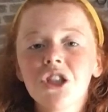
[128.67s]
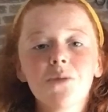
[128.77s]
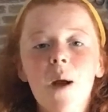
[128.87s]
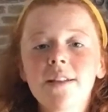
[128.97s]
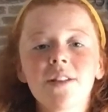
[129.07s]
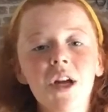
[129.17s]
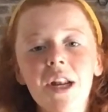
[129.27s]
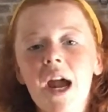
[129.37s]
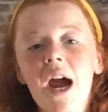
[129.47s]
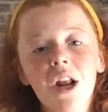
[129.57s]
just pressing on
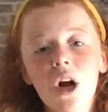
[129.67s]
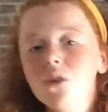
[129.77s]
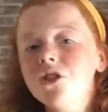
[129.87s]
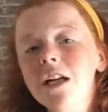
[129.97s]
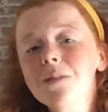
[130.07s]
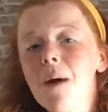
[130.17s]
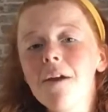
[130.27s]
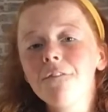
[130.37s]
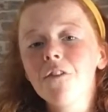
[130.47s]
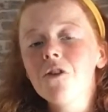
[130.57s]
it and it goes
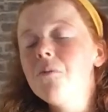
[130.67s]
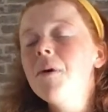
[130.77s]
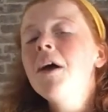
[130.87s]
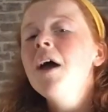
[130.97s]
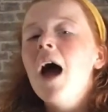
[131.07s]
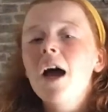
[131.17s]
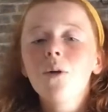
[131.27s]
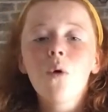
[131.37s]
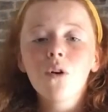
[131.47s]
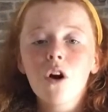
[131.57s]
transparent for them, and
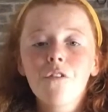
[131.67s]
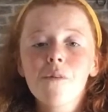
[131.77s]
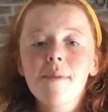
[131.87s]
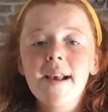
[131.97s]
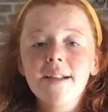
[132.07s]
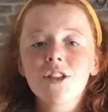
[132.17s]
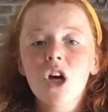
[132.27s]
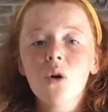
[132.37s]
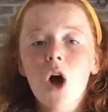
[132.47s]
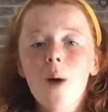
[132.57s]
it won't go for me.
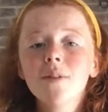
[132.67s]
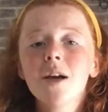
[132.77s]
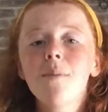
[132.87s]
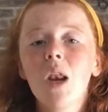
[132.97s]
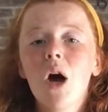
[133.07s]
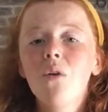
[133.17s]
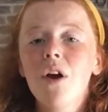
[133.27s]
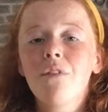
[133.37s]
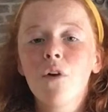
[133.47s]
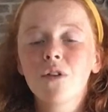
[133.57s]
So comment down below
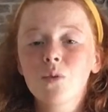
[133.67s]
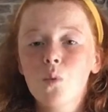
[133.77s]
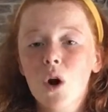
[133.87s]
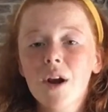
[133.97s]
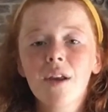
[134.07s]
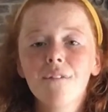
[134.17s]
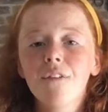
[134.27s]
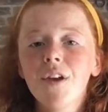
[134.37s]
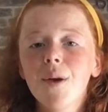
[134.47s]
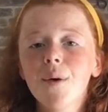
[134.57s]
if it's working
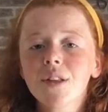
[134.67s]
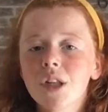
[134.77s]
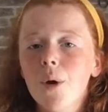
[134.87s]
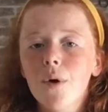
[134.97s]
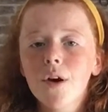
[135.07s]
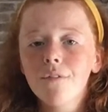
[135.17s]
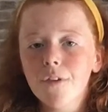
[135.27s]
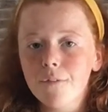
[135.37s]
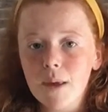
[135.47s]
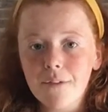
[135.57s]
for you. It's not working
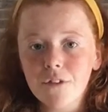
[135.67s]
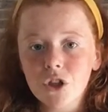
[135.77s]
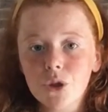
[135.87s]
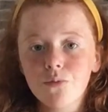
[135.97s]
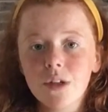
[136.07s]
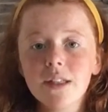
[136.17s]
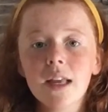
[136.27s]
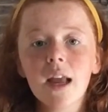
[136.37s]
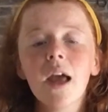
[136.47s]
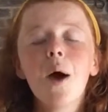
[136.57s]
for me for some
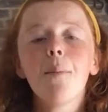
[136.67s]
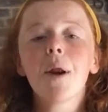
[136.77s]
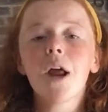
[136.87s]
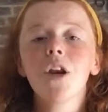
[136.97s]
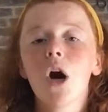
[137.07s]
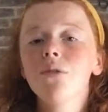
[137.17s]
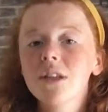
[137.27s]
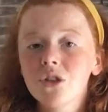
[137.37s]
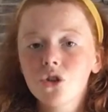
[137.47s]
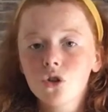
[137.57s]
reason, but I know
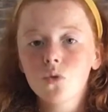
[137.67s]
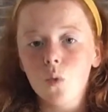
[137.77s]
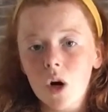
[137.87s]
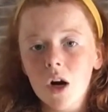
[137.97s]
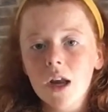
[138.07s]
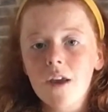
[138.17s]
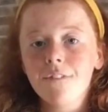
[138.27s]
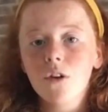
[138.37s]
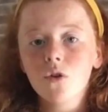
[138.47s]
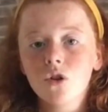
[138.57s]
this does work.
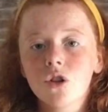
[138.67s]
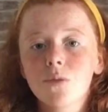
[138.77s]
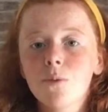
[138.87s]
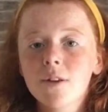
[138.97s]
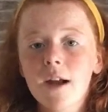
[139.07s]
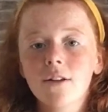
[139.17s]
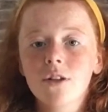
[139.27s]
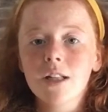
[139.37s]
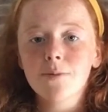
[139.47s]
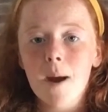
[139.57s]
If you just put down a
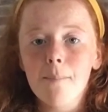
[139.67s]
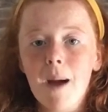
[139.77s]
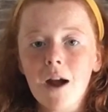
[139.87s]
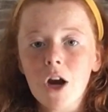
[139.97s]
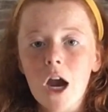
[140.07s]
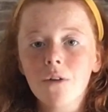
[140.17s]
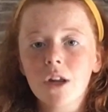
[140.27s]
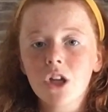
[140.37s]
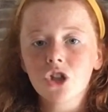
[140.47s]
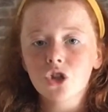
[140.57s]
transparent background,
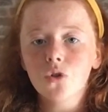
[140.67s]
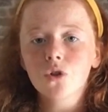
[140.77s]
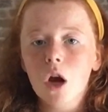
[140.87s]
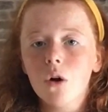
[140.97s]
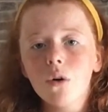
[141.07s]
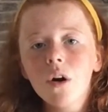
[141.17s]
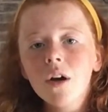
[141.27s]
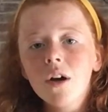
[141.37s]
it should go